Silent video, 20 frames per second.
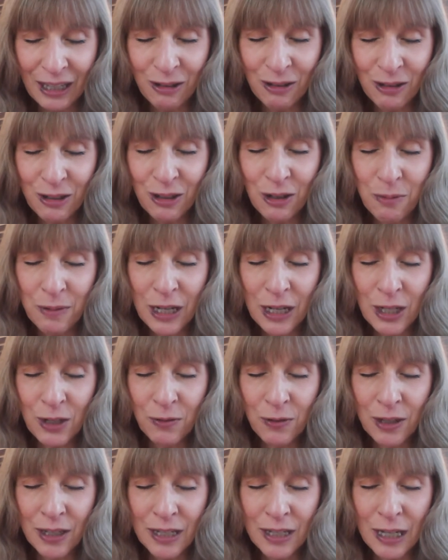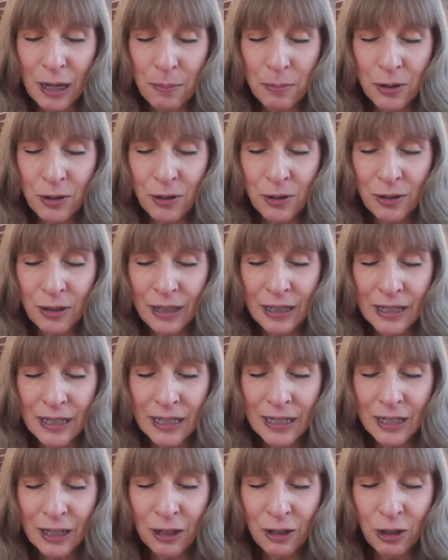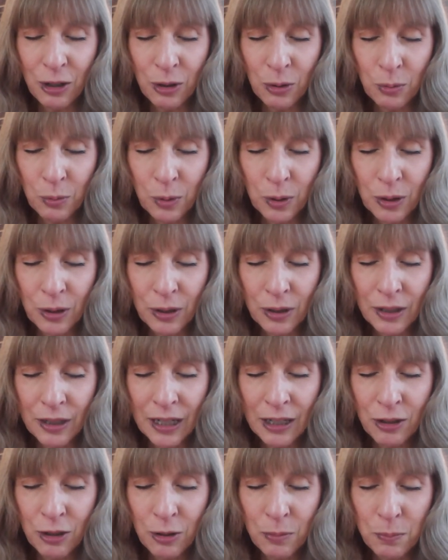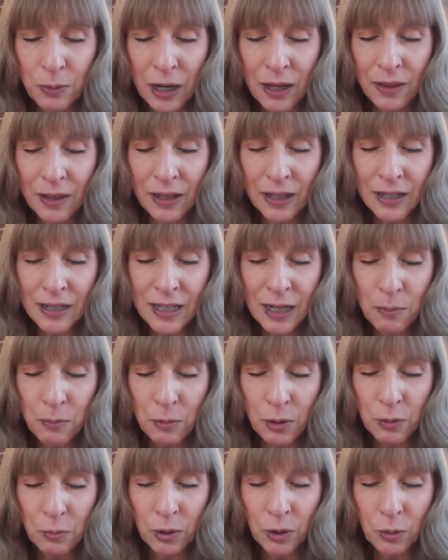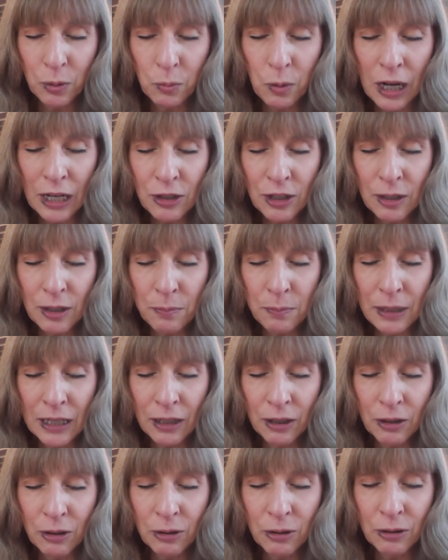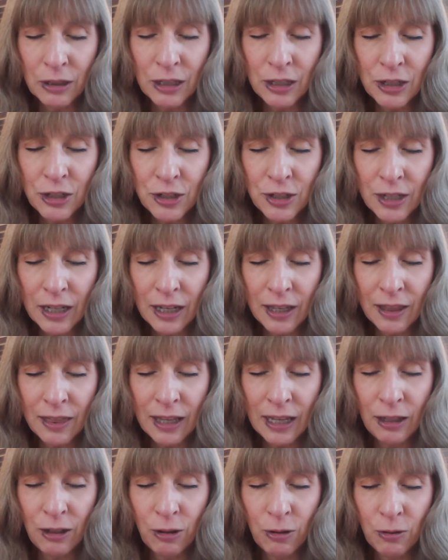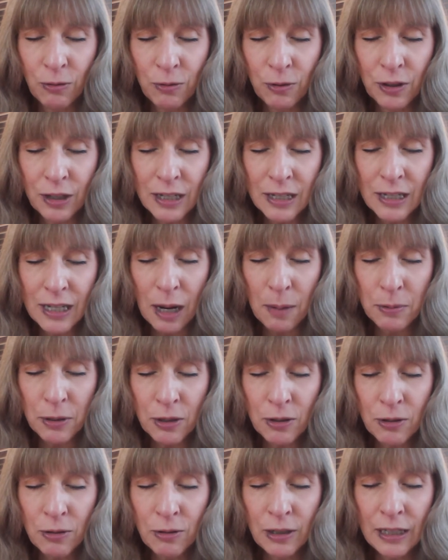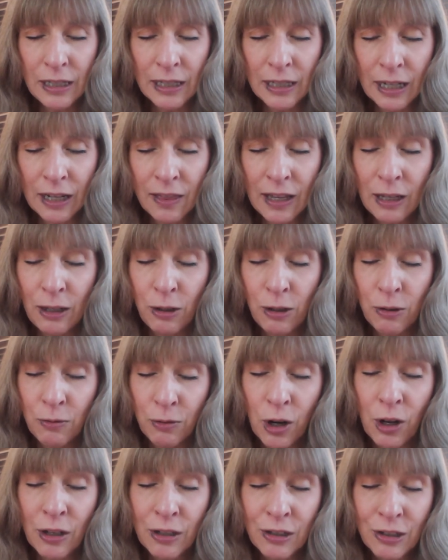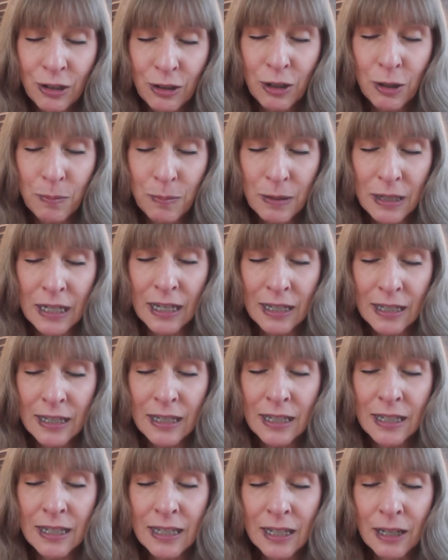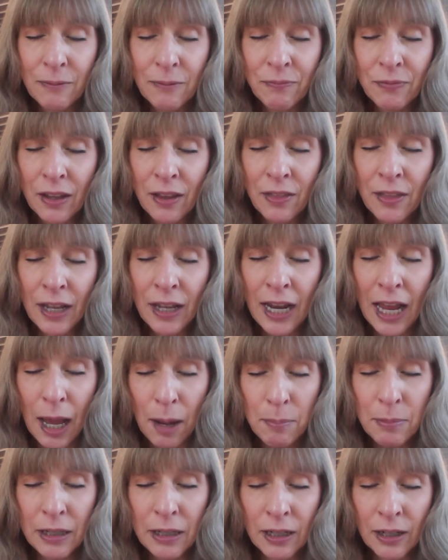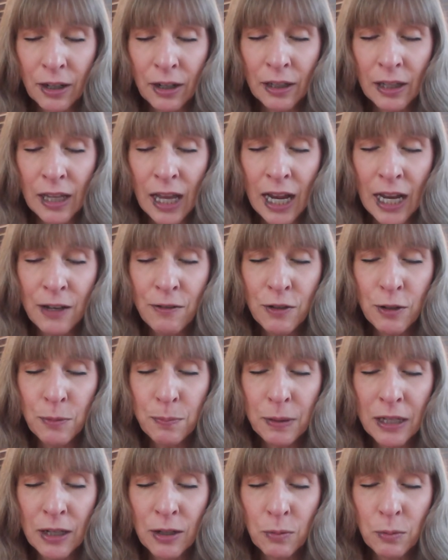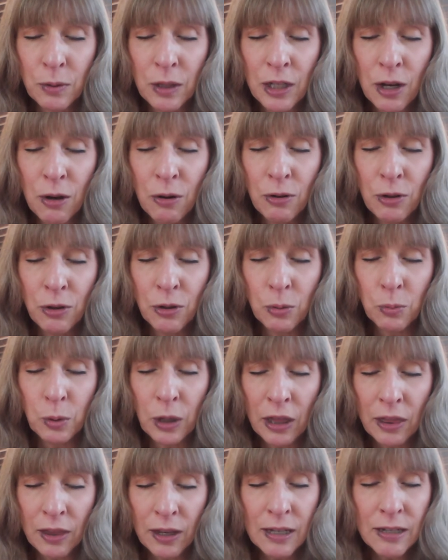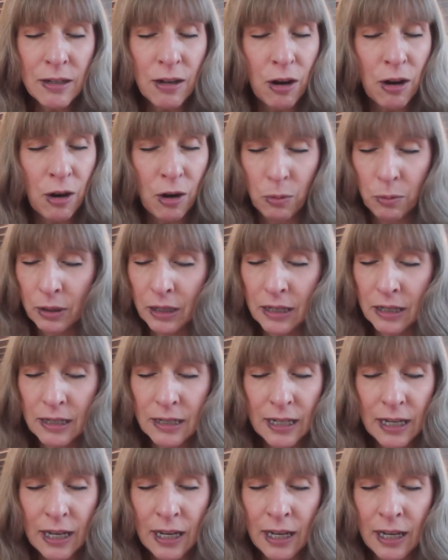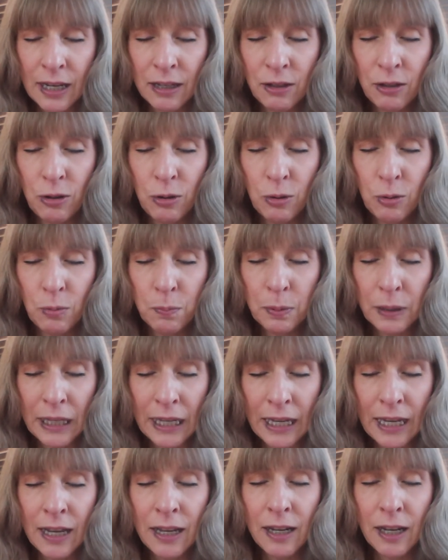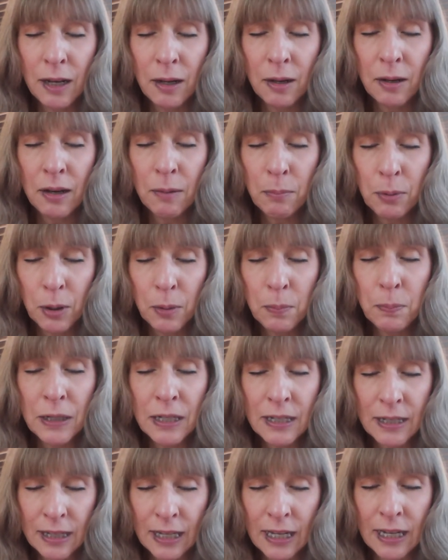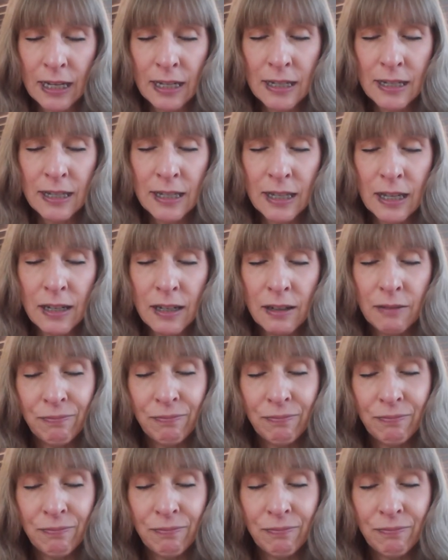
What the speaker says: you so much for this opportunity to study your word. I do pray that someone will watch it and be encouraged. I thank you for this opportunity, and I thank you for all circumstances that happen in our lives, because we know you're with us always and you plan and purpose things that